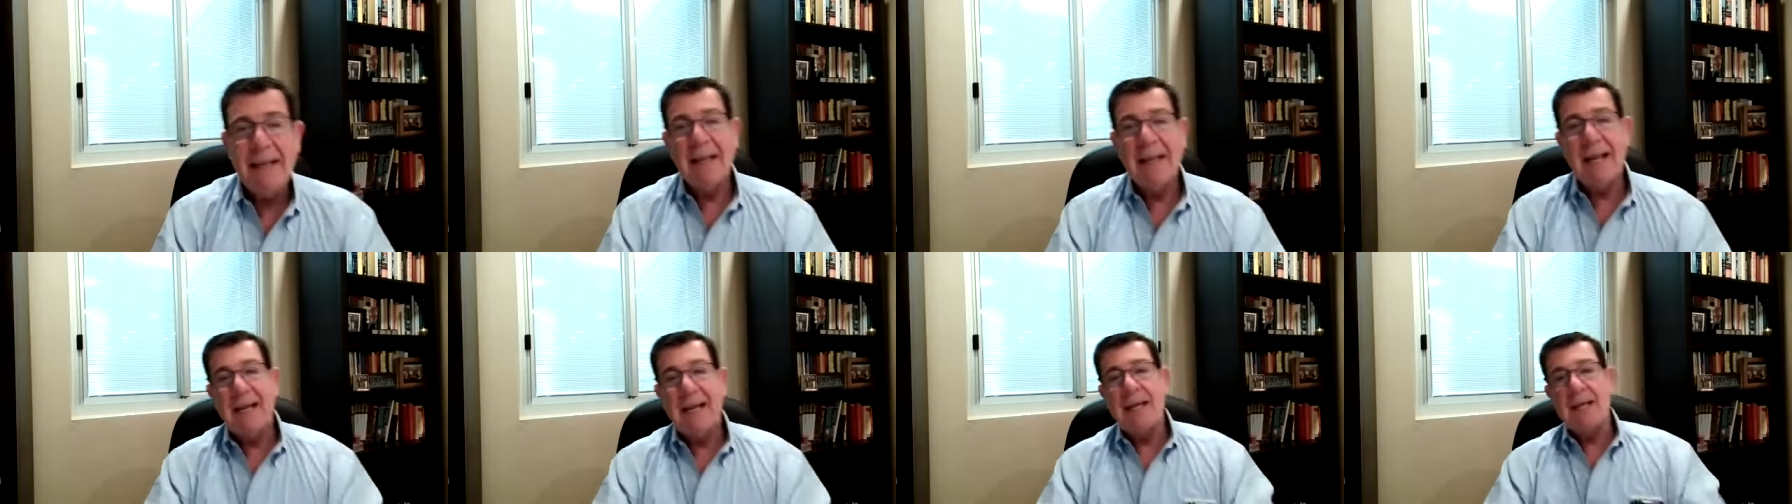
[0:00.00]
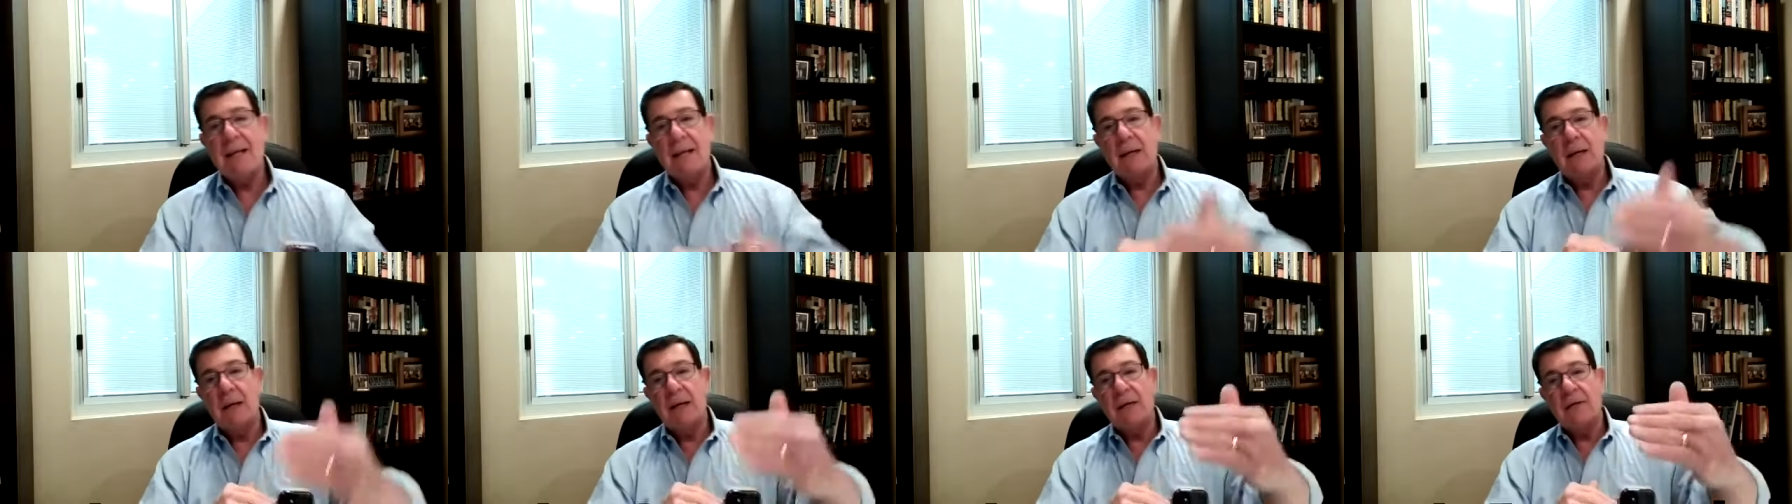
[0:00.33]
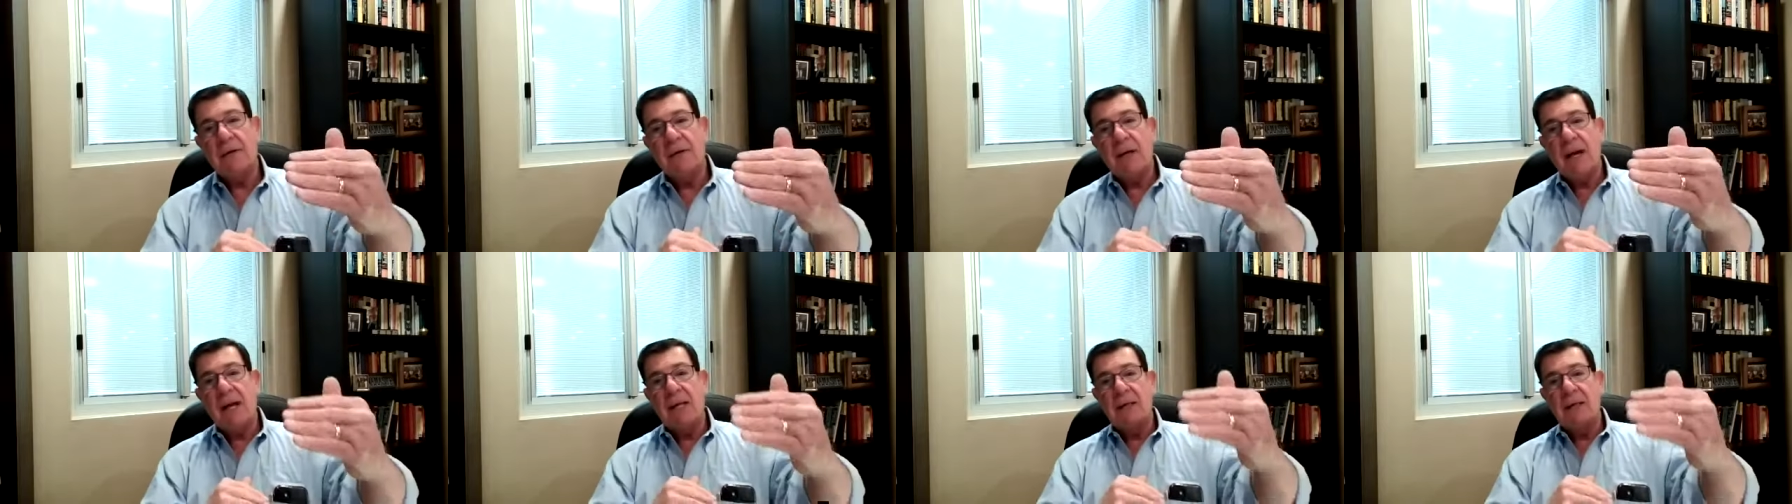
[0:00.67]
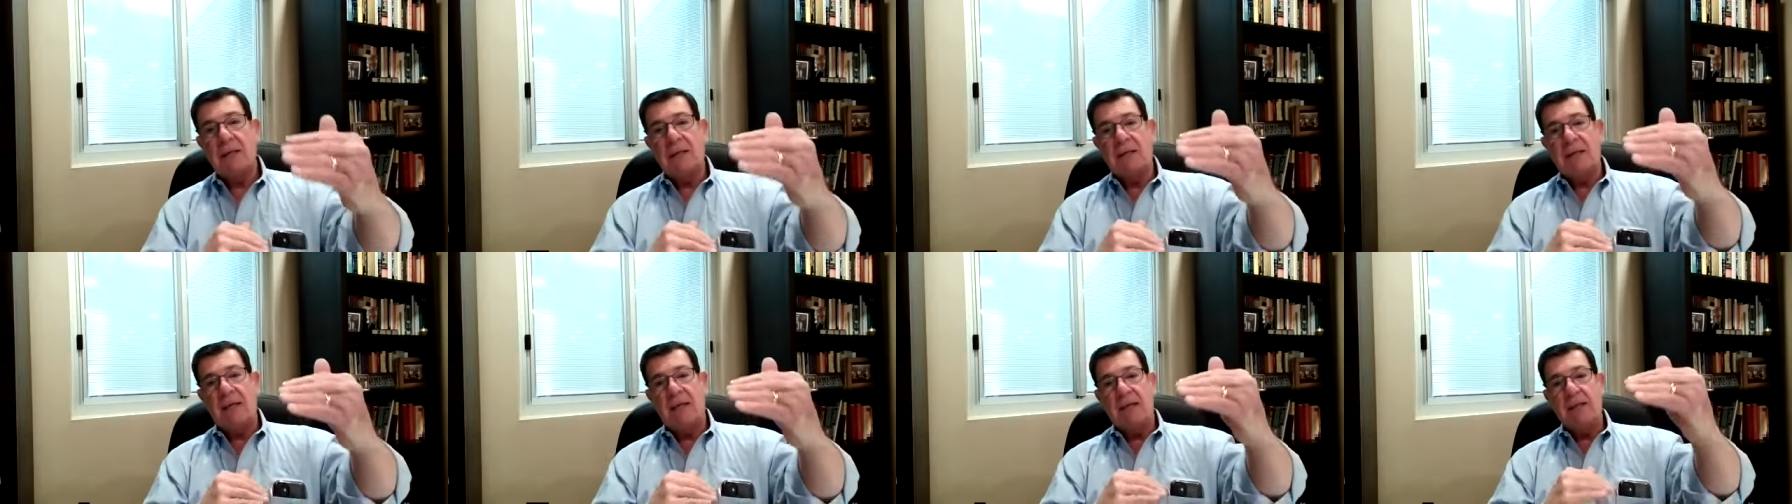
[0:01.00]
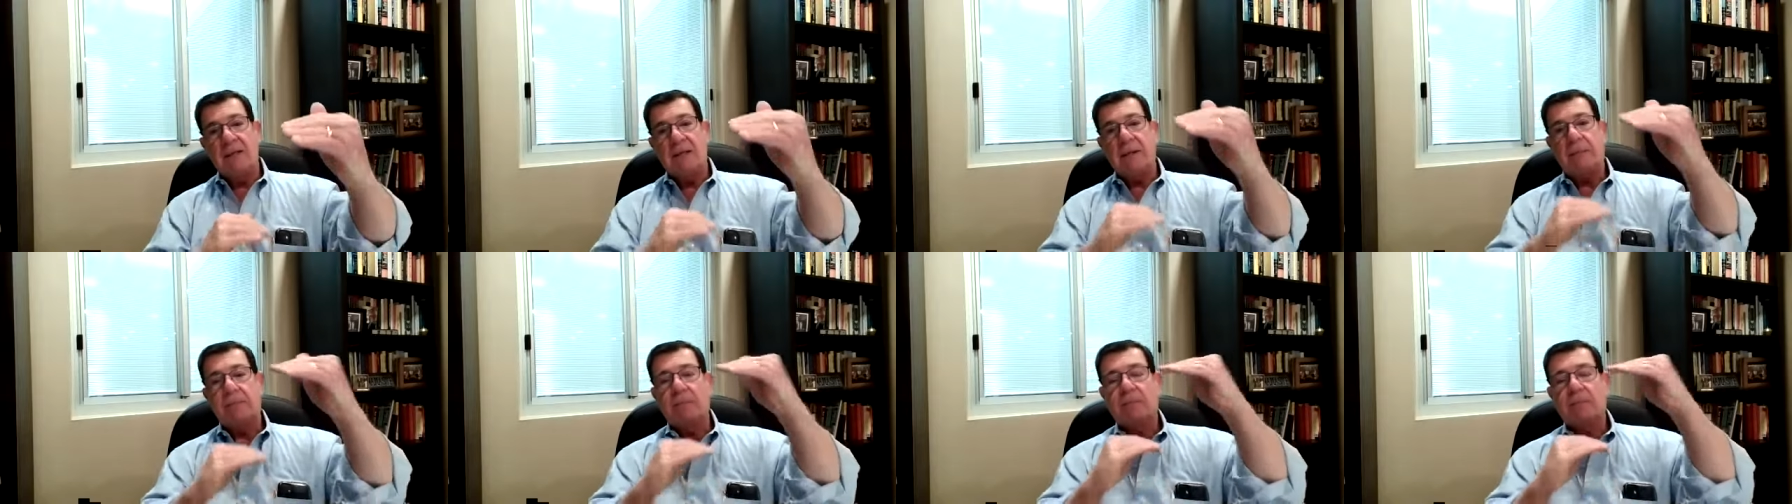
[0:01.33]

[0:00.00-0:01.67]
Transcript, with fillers: like other holidays,